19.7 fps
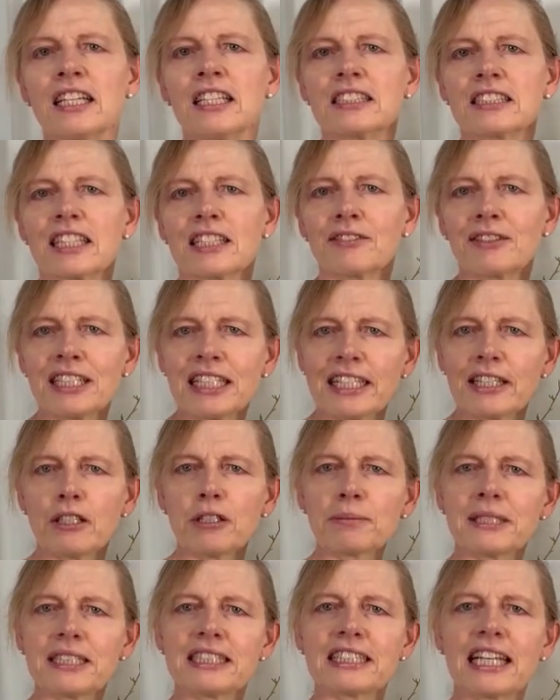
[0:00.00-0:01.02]
So I really
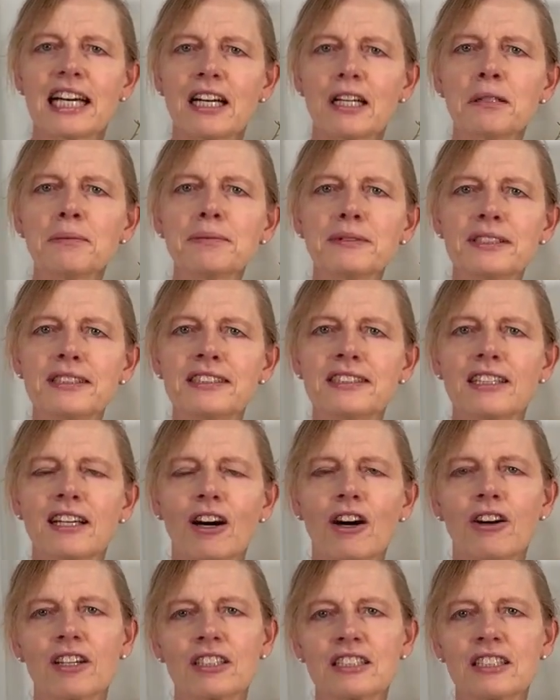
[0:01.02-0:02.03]
hope this helps
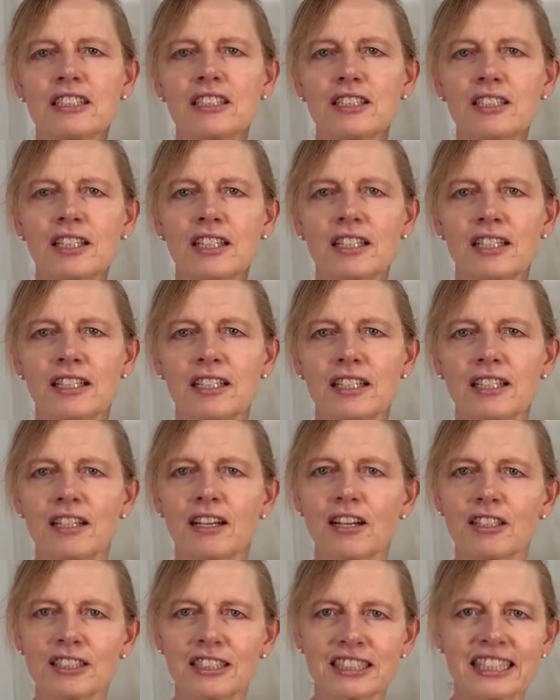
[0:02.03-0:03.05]
on
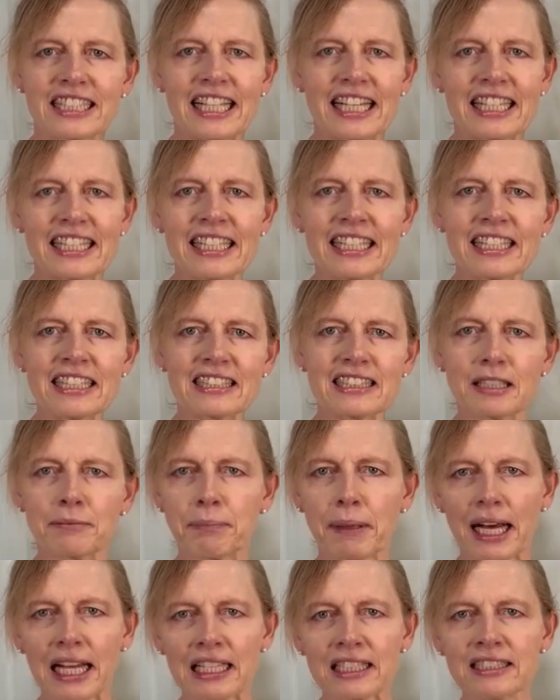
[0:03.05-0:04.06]
understanding the
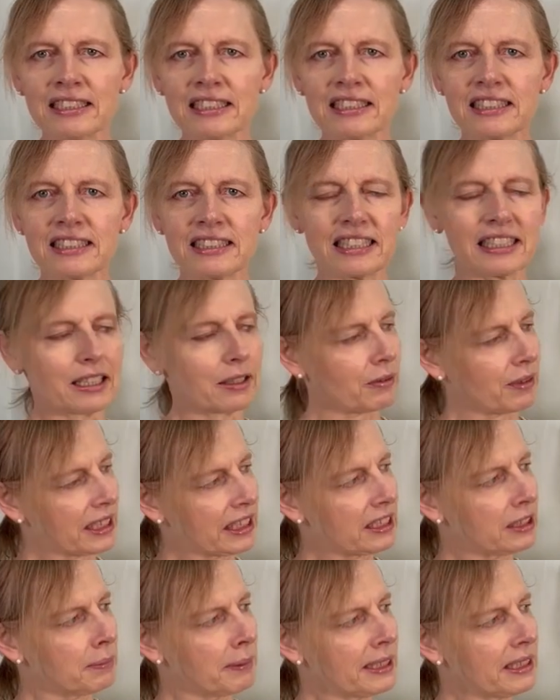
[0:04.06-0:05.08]
balance in
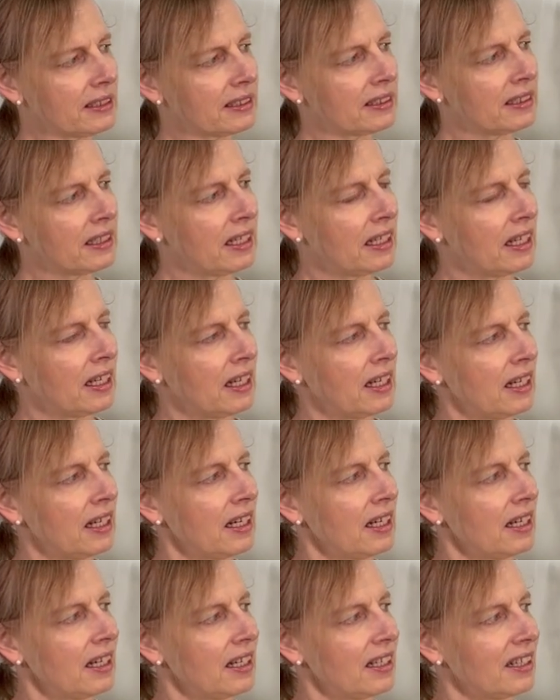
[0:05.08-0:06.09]
arrangements.
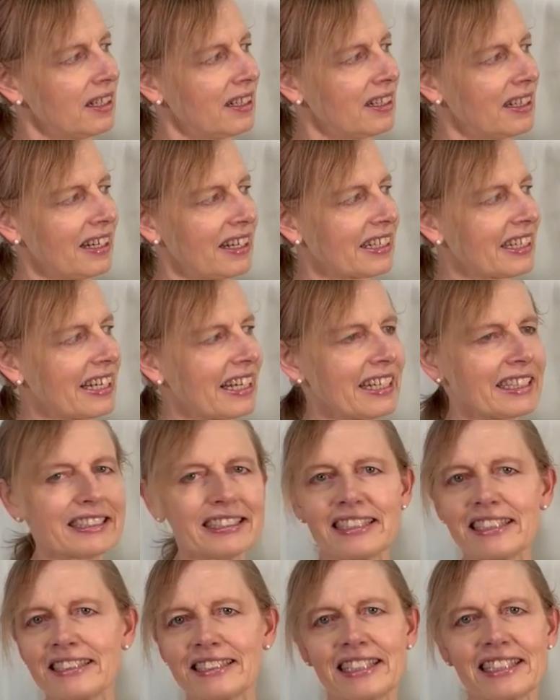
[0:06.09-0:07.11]
Again,
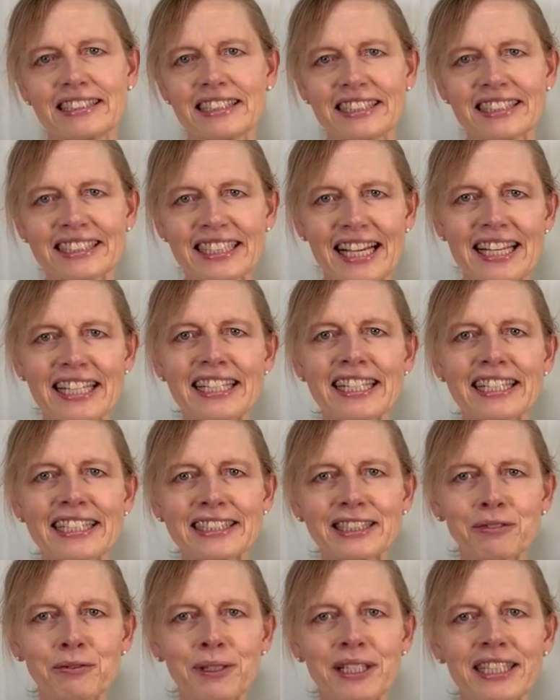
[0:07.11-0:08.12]
there's
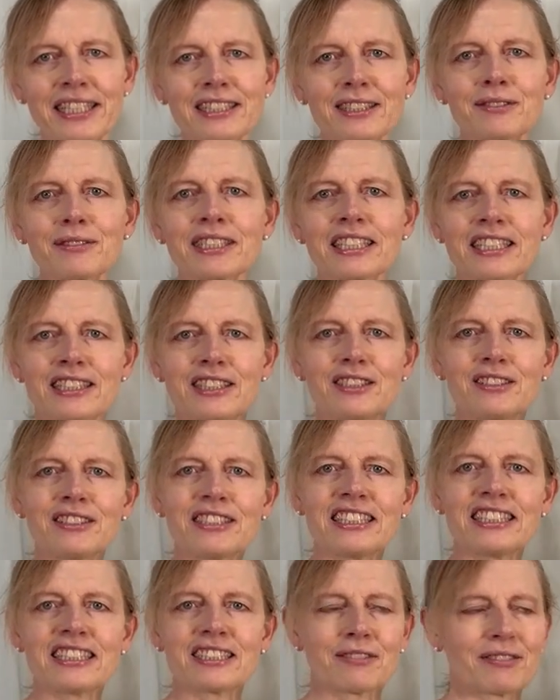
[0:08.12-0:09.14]
endless ways we can do
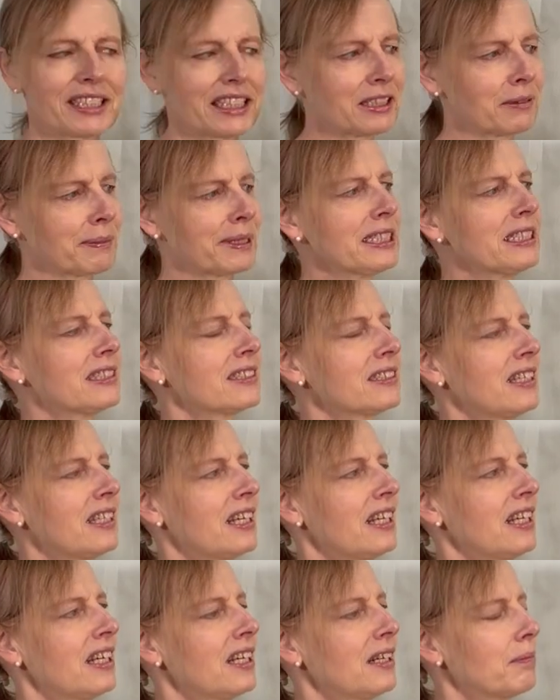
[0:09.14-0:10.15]
these arrangements,
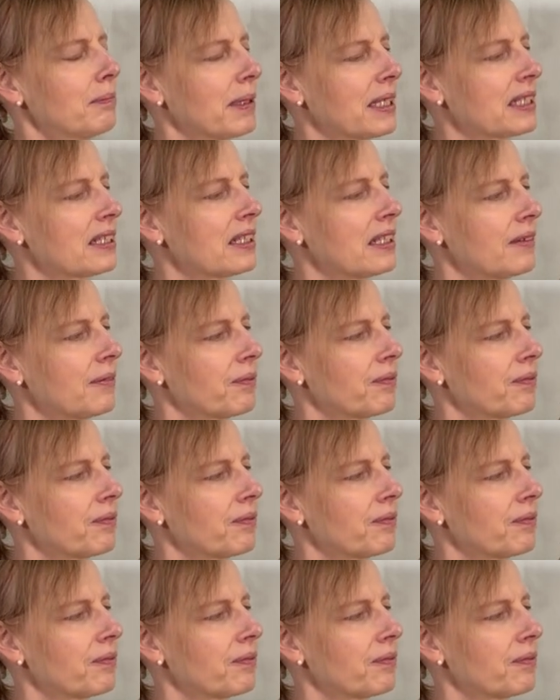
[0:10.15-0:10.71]
but